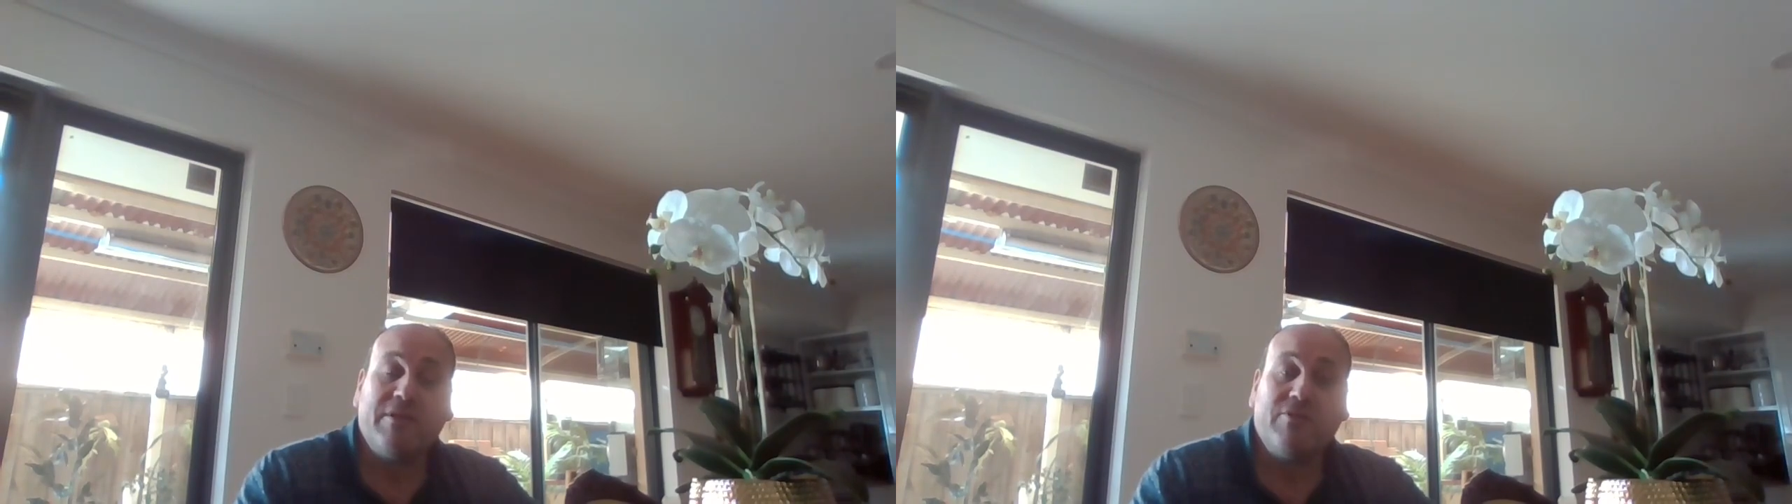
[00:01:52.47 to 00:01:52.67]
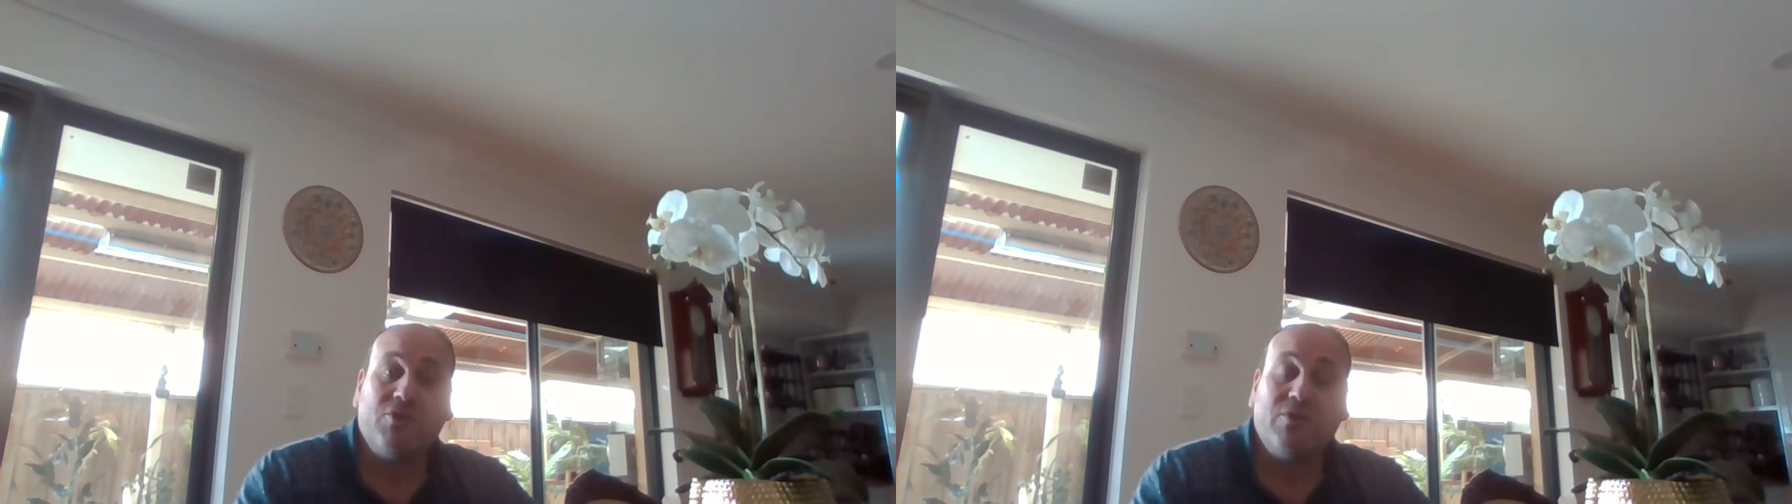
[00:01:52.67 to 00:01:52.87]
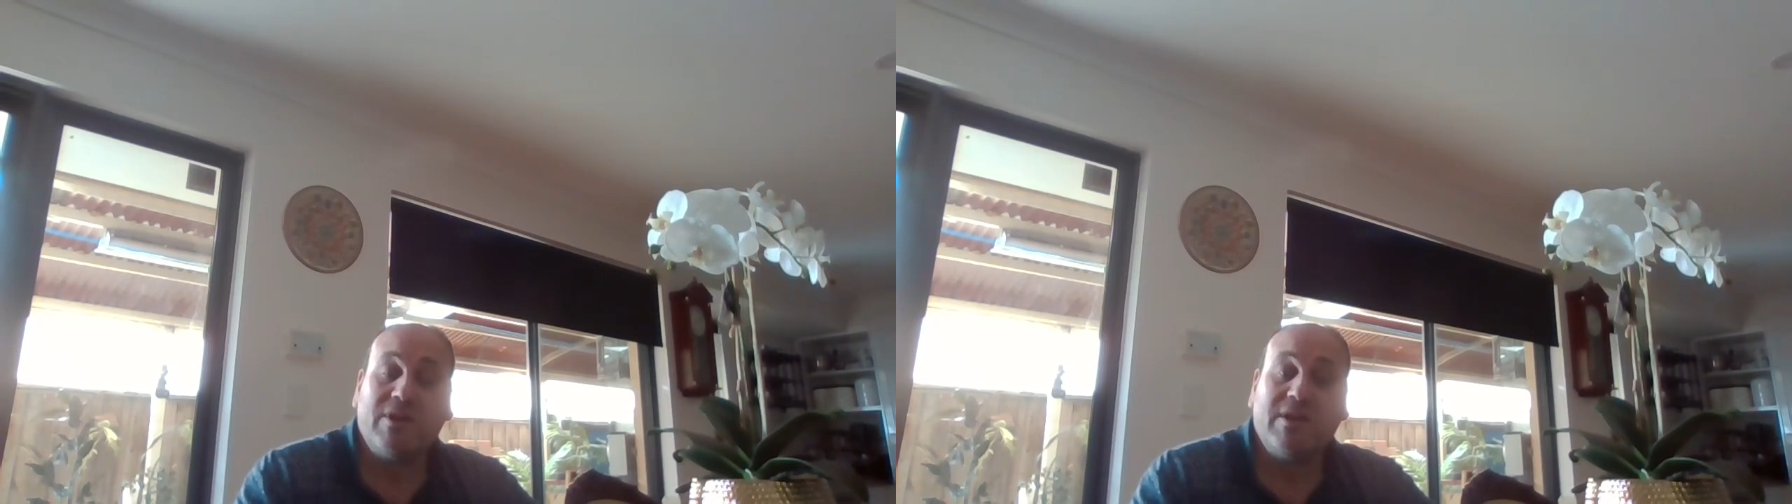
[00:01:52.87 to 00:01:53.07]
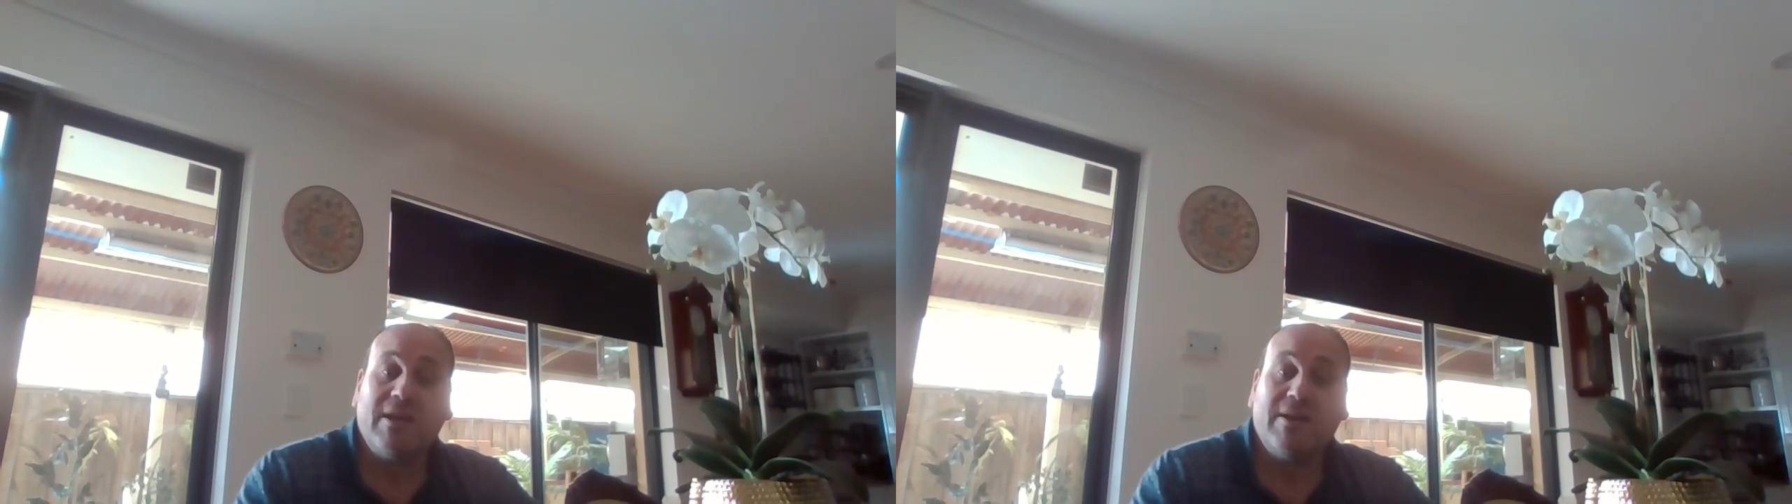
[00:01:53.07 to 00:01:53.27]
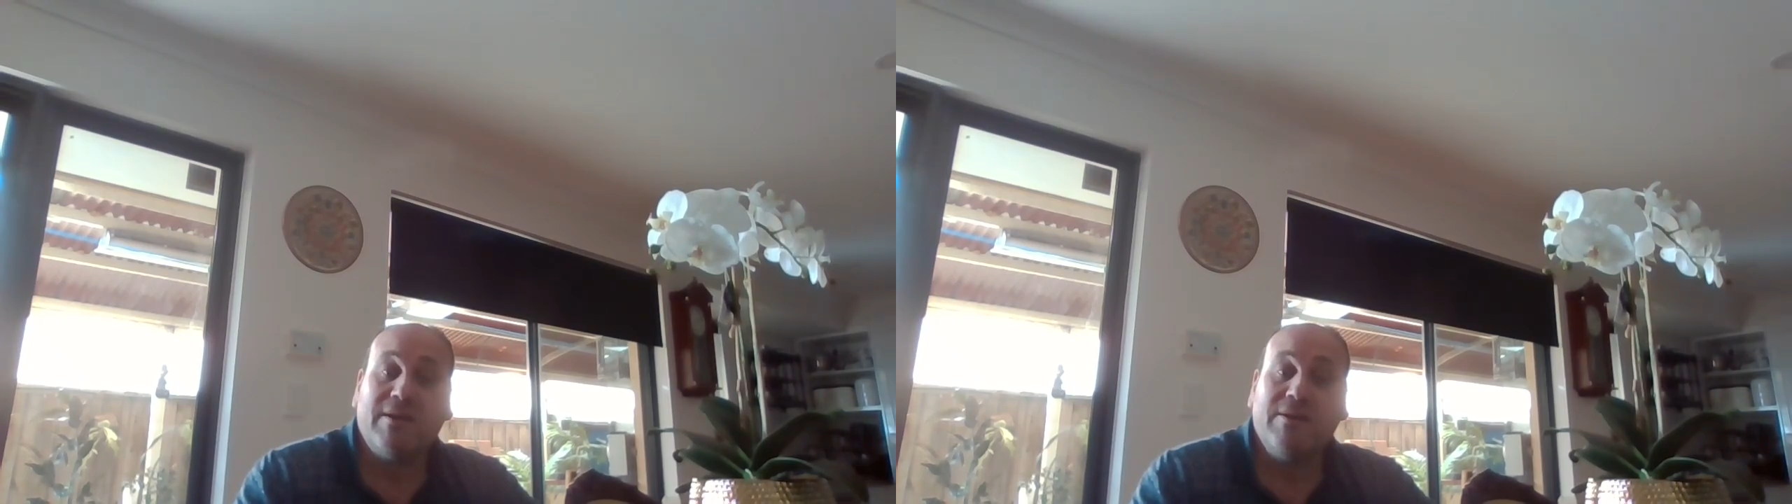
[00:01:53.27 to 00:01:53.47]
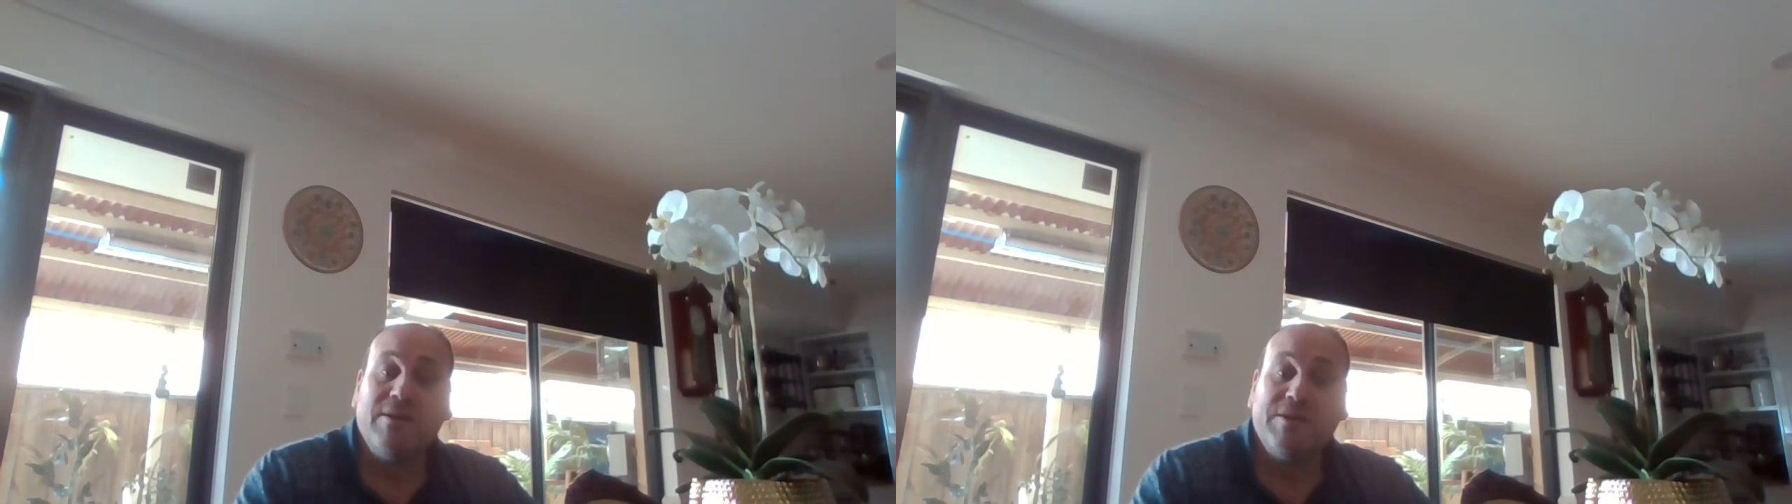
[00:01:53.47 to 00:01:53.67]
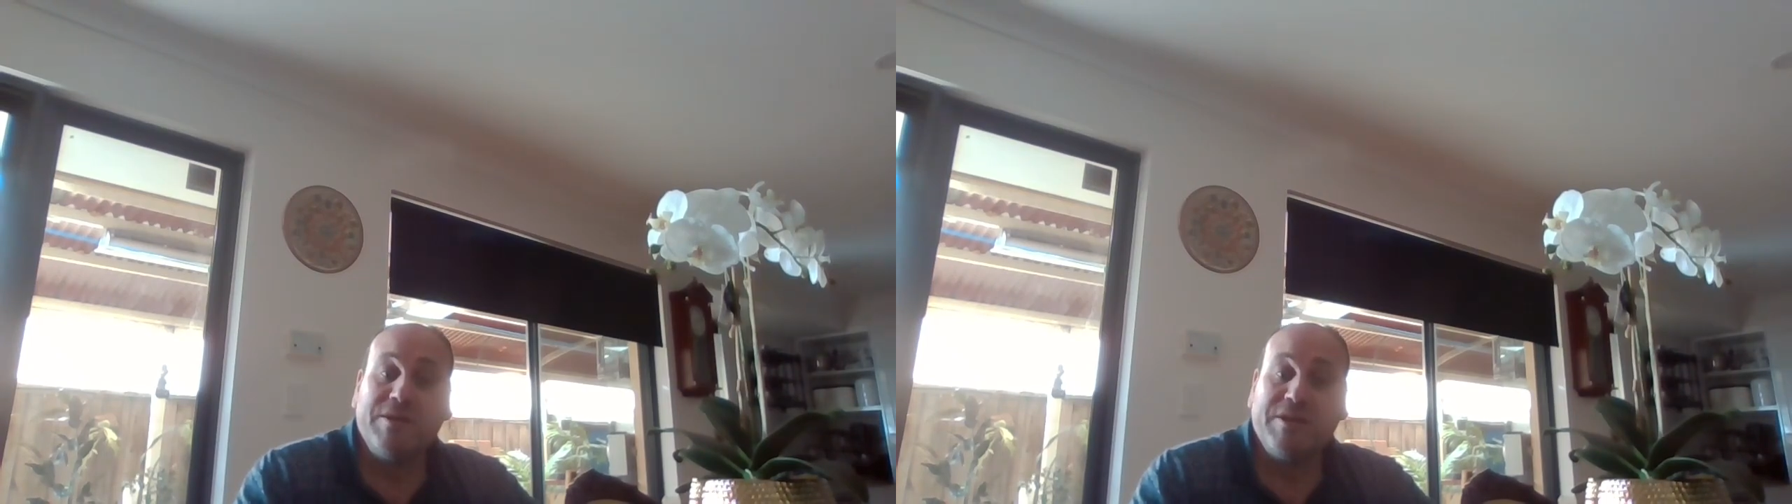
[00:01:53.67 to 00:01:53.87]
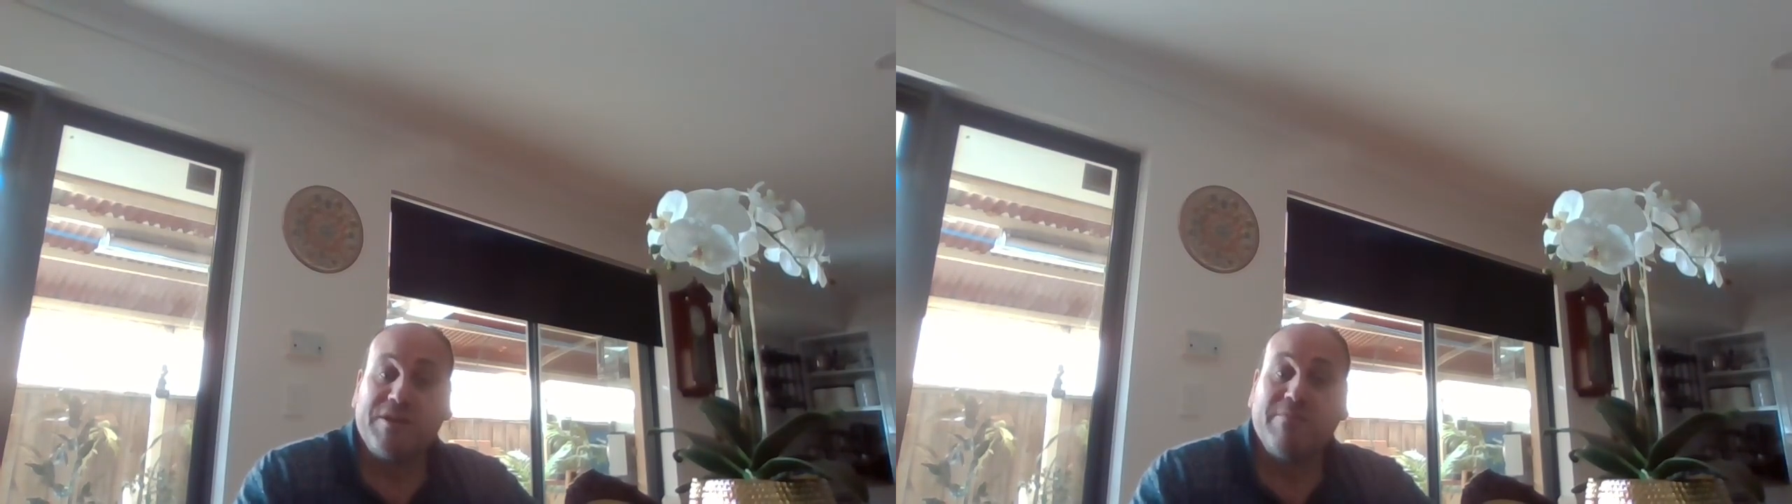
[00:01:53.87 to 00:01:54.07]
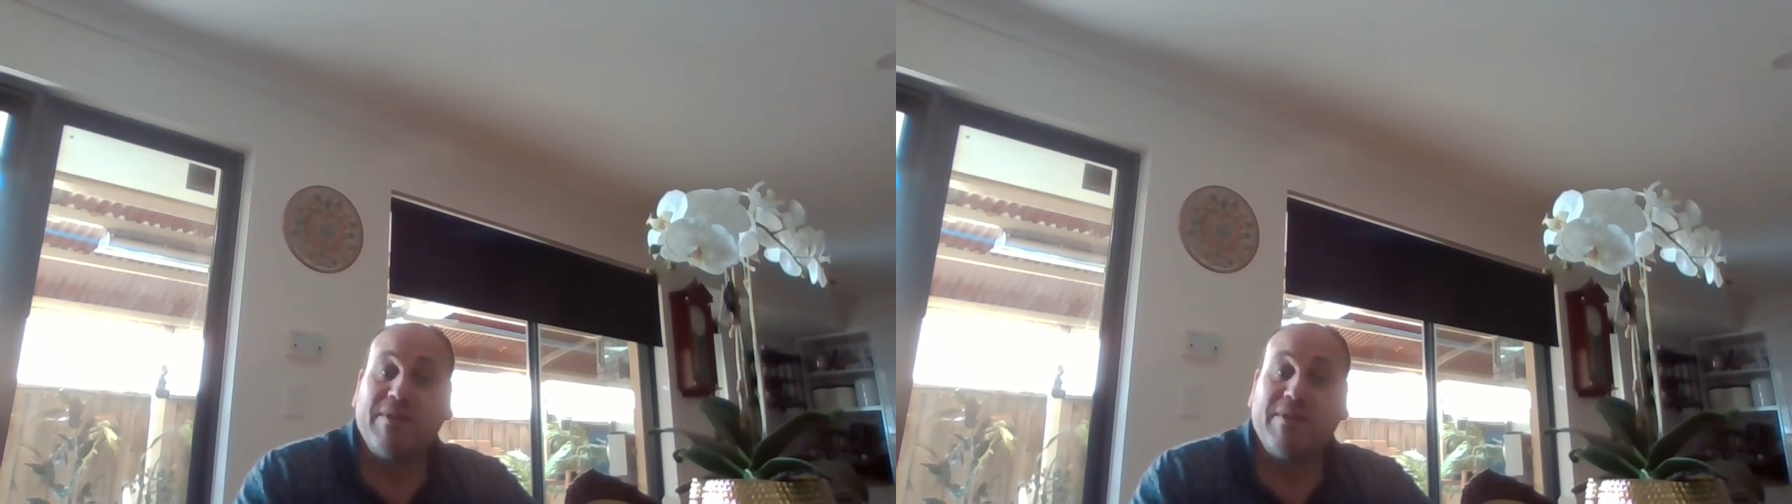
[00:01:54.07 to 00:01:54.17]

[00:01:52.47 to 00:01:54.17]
It took uh, six